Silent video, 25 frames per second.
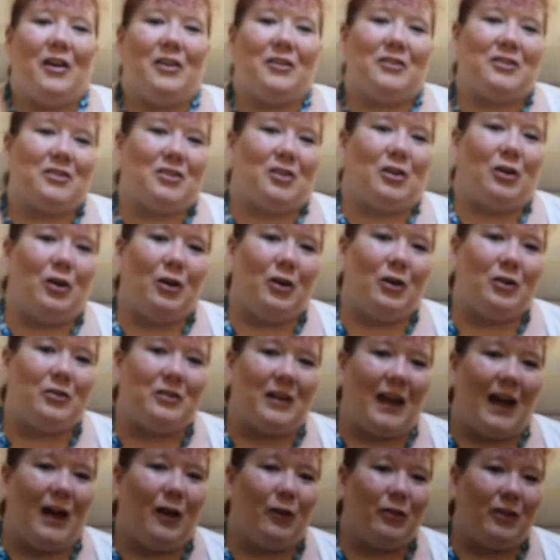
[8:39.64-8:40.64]
So
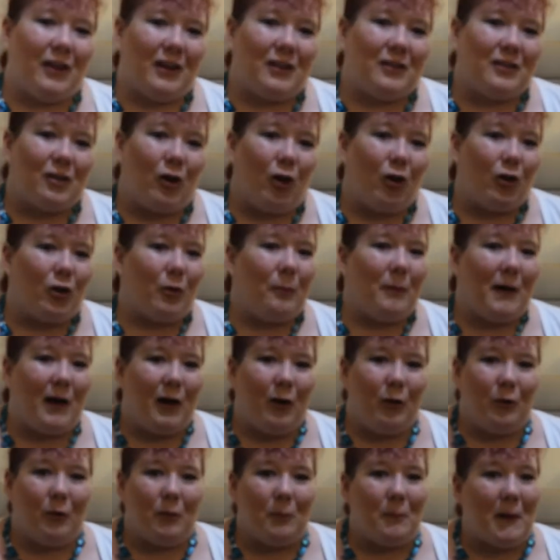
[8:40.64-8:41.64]
now they talk
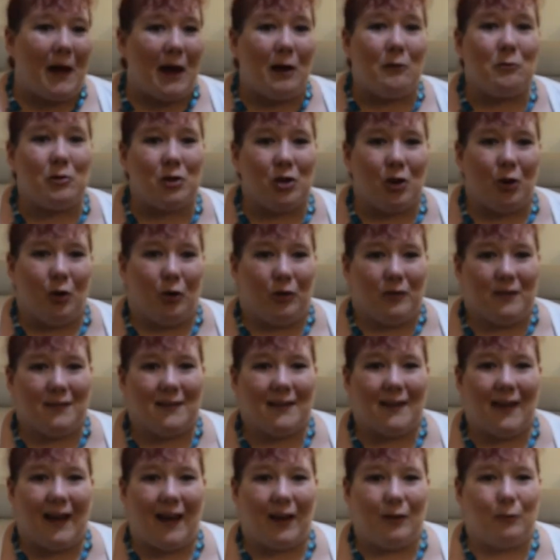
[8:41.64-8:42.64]
about
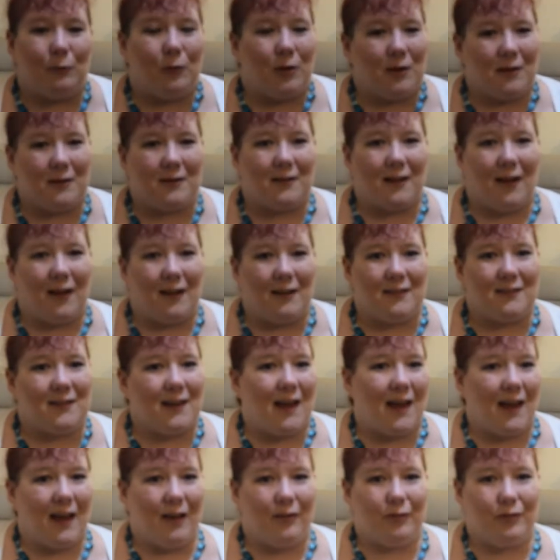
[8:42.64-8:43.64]
parenthood and what it's like to
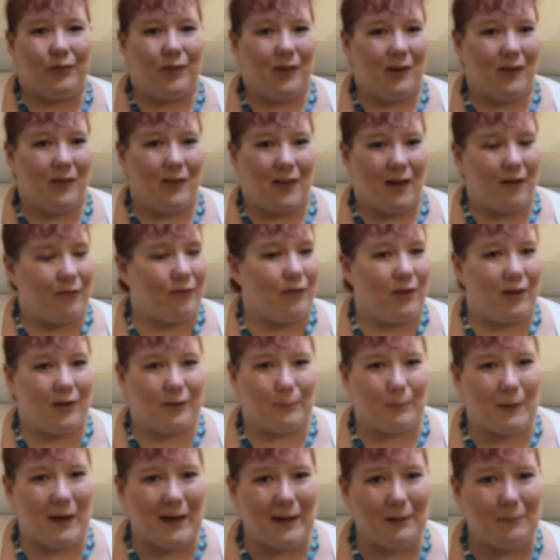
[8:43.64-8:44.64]
have their
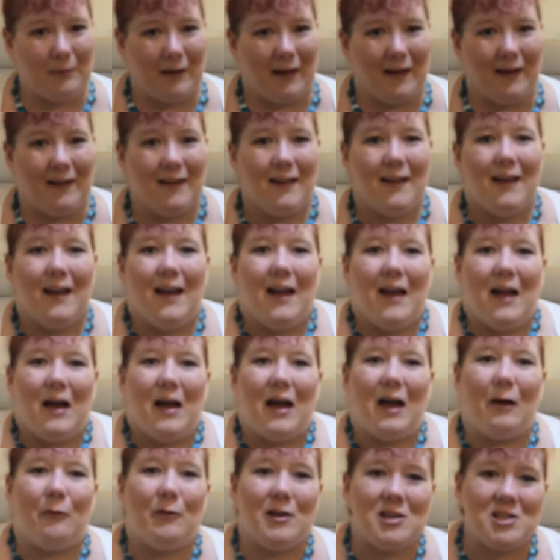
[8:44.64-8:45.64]
first baby,
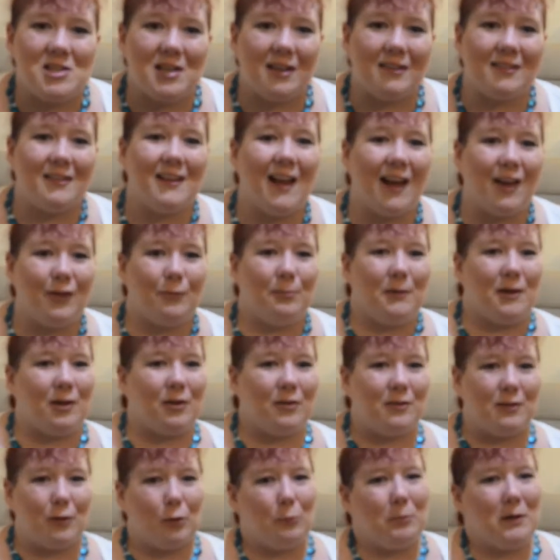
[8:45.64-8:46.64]
which is nice
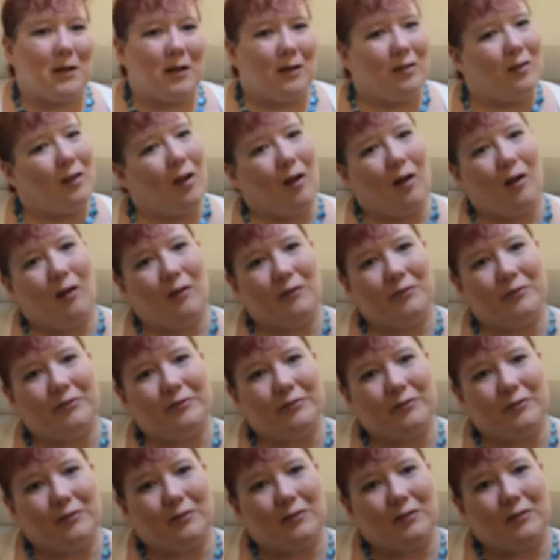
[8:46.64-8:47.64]
because there'll be a lot
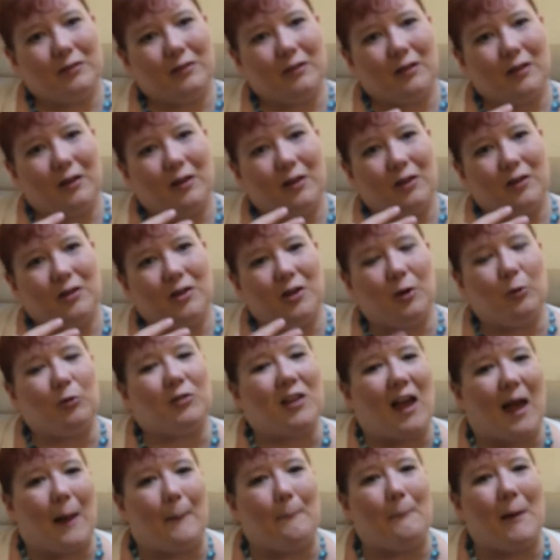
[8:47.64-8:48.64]
of new
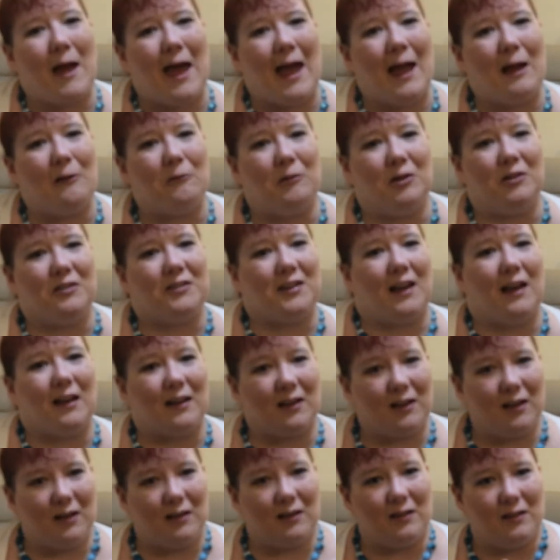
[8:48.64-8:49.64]
time parents
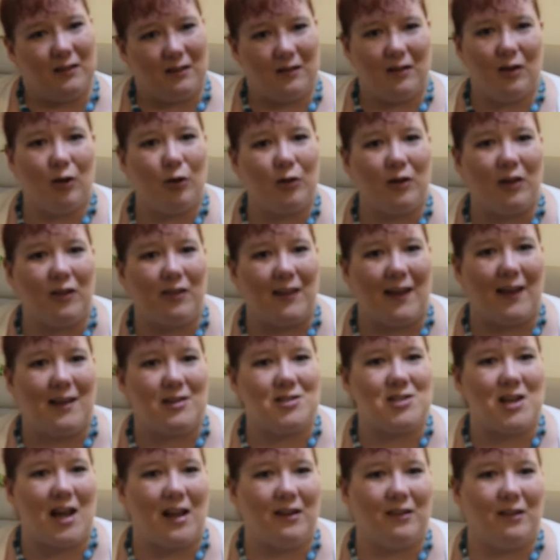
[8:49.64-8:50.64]
that can look at their
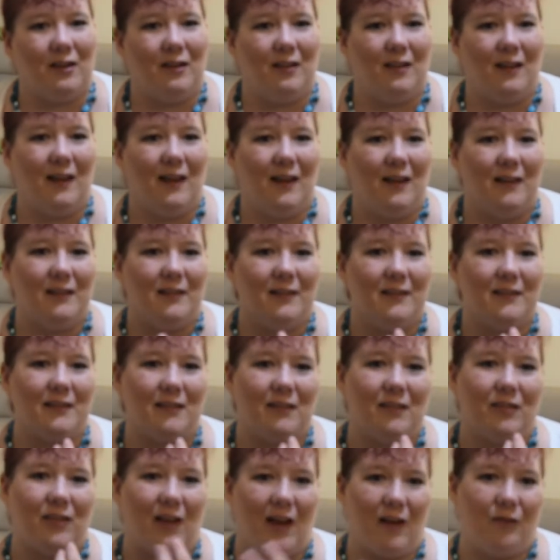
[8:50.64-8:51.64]
channel and
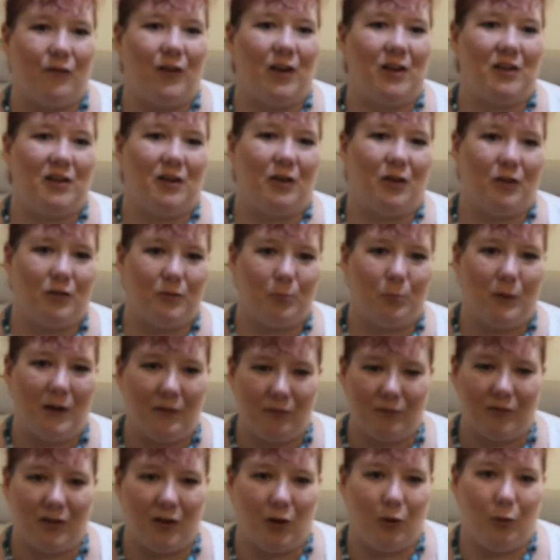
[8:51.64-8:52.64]
their videos
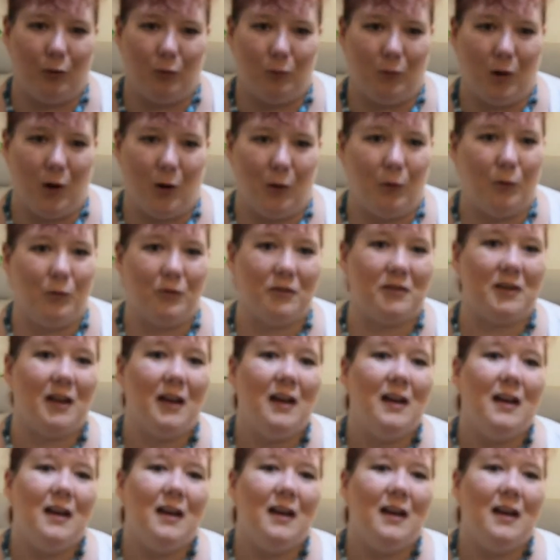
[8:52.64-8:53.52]
with little Rose